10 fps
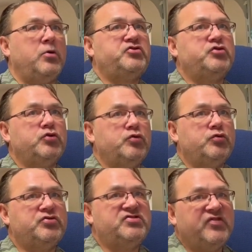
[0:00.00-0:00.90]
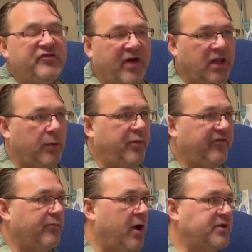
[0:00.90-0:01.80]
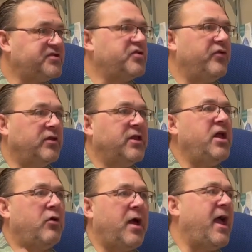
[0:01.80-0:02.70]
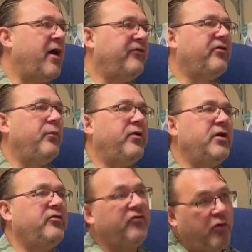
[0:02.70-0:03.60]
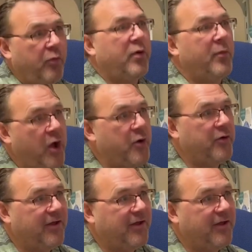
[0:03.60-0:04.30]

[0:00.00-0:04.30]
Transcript: to develop as much so that later I have something to promote?